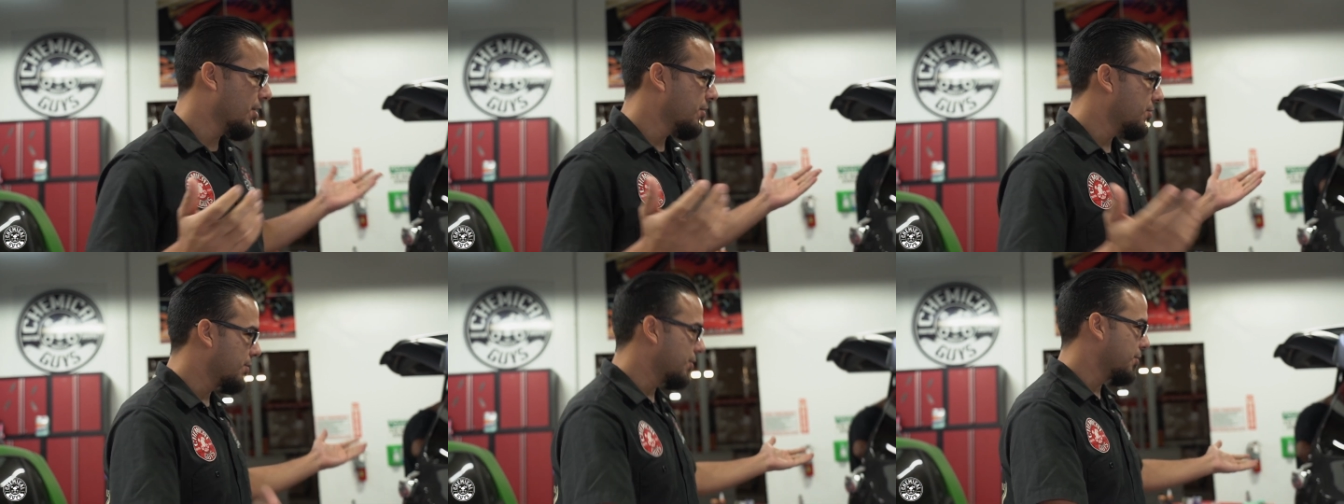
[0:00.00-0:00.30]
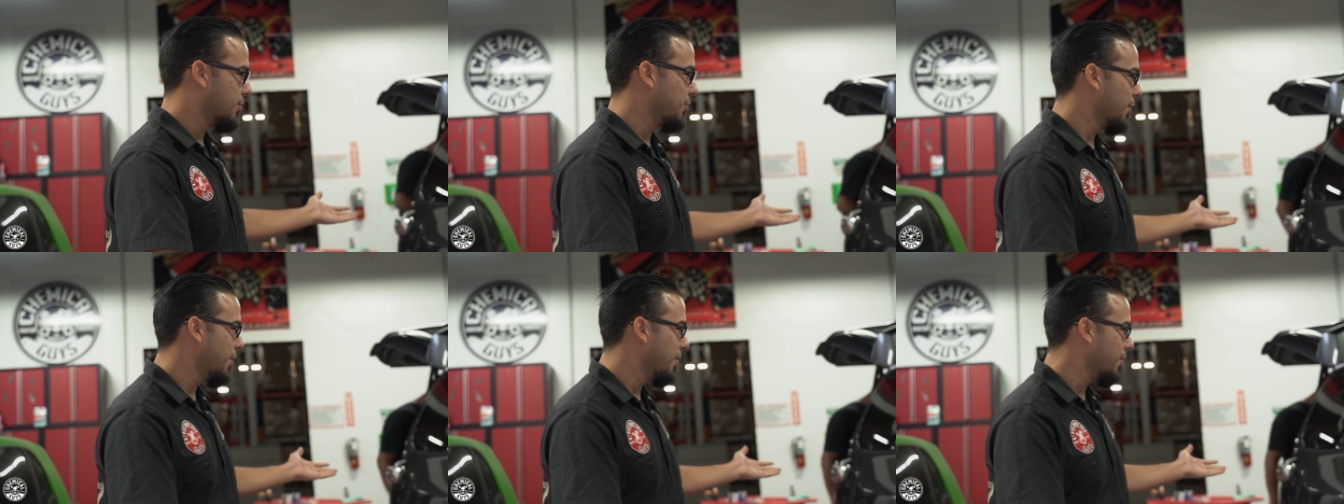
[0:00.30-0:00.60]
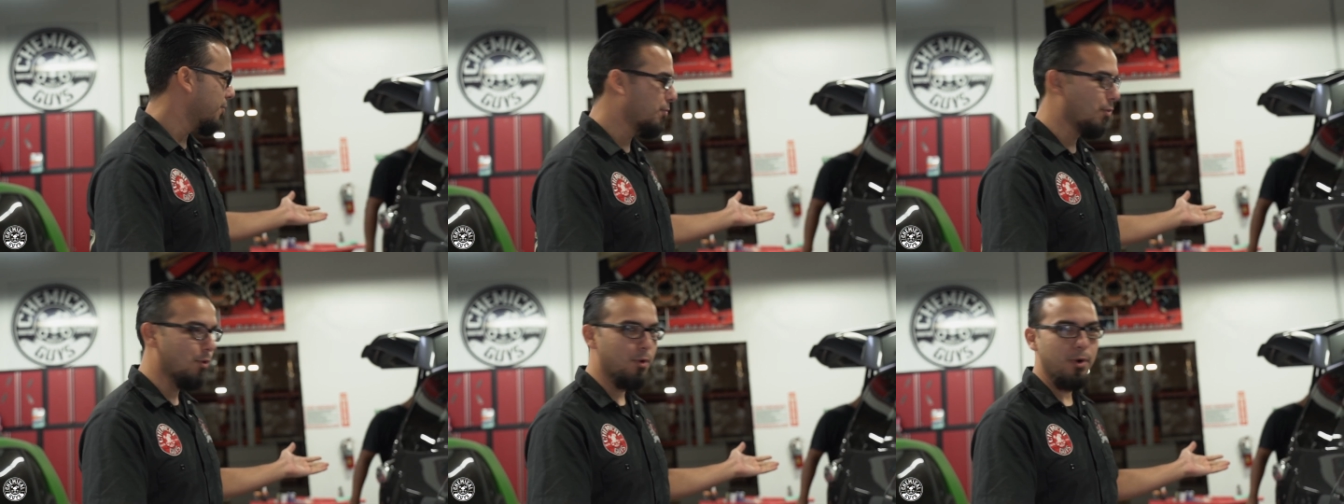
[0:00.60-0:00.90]
So this
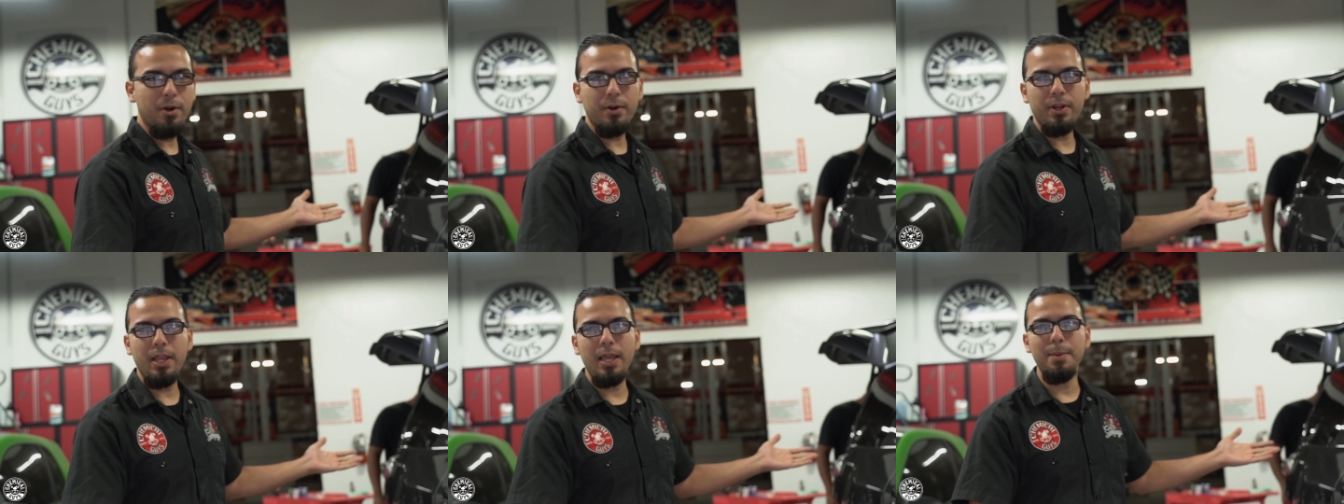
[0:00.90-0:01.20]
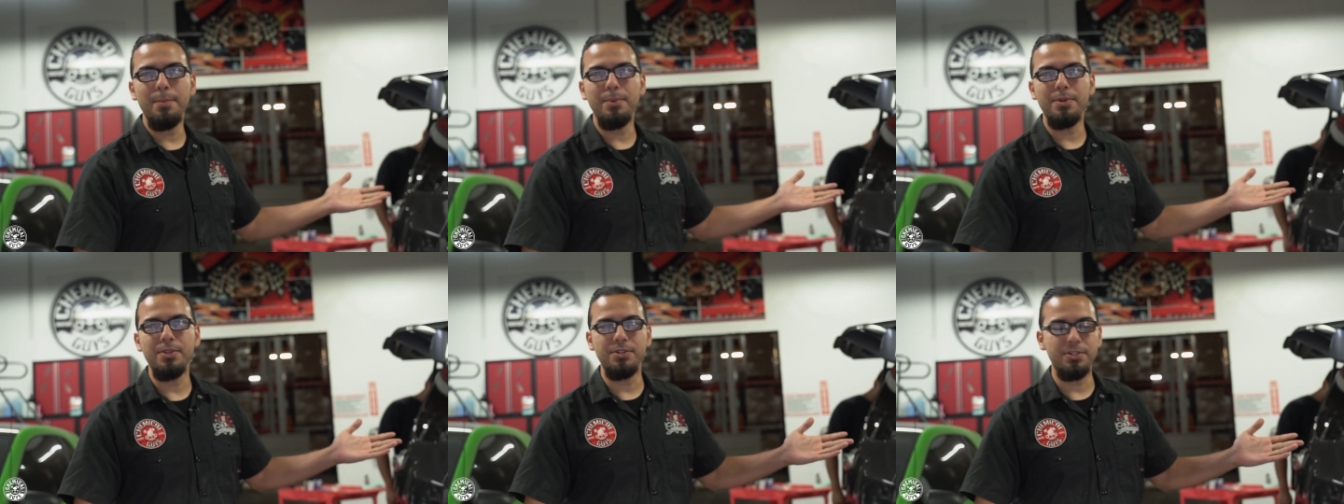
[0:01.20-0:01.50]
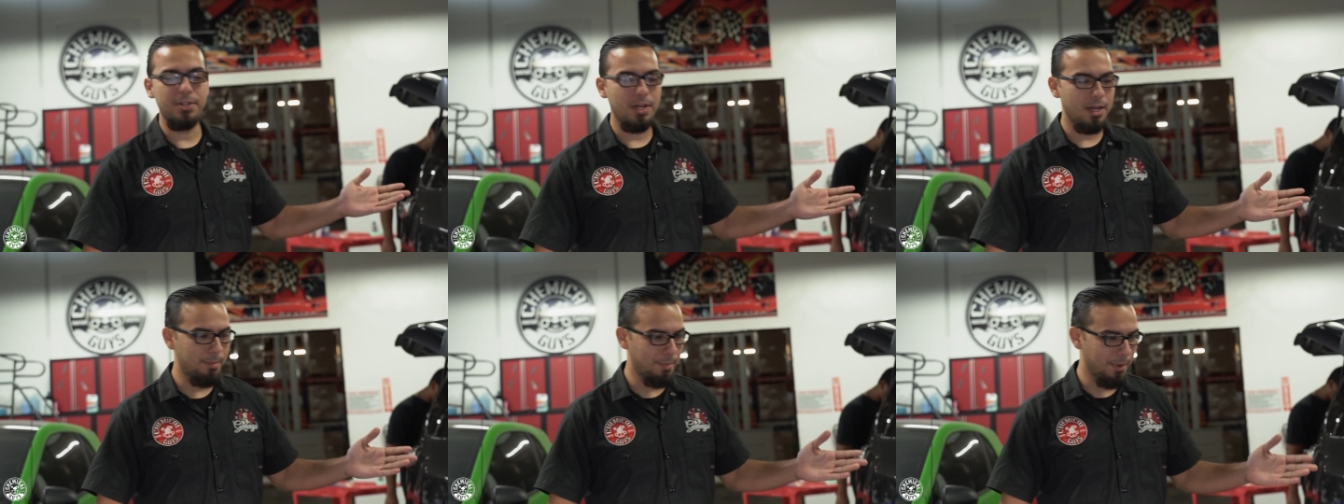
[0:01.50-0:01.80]
Toyota four runner came into the
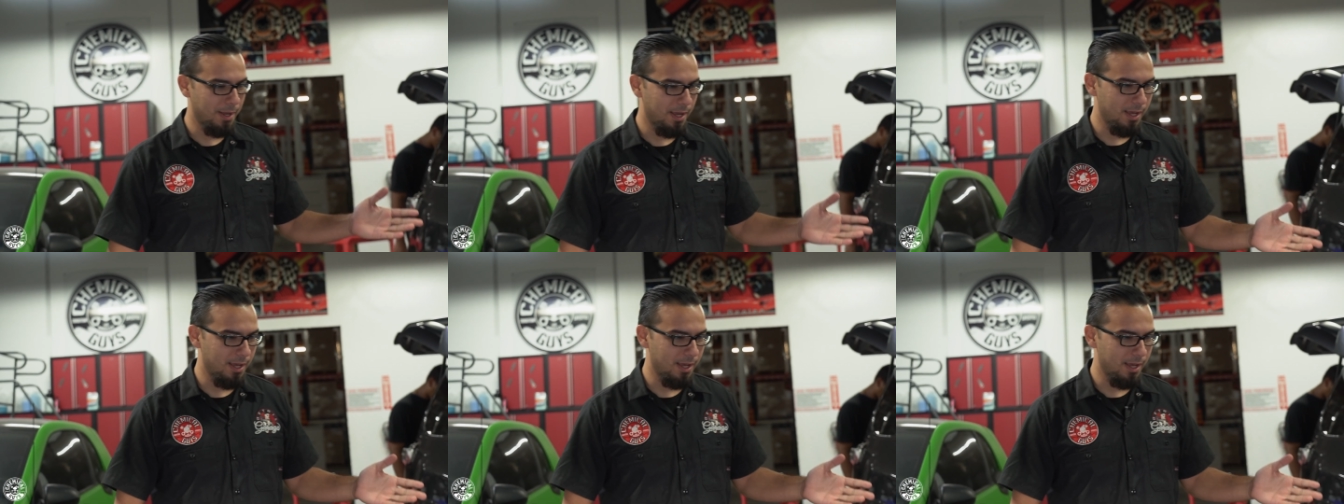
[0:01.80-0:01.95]
shop,